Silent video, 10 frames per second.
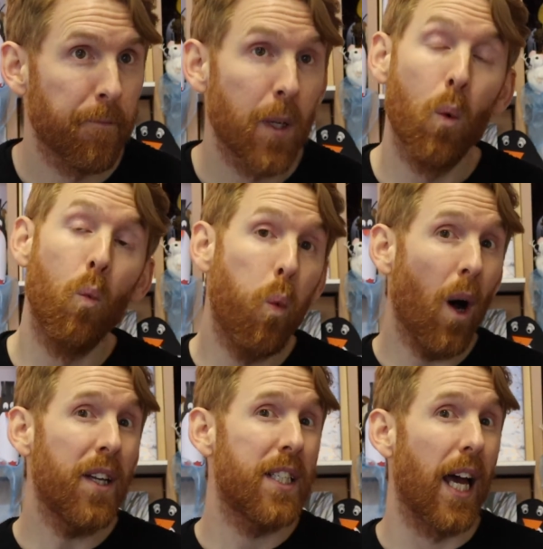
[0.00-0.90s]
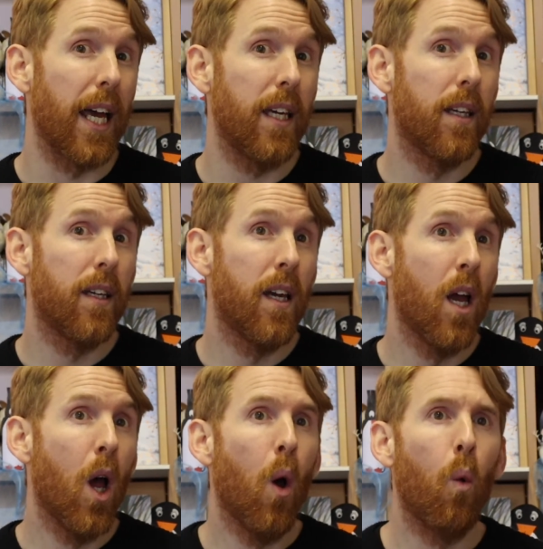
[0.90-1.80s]
One day,
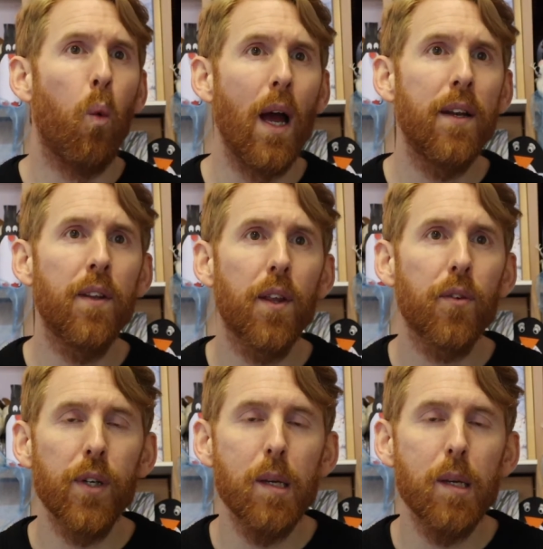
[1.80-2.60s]
when the three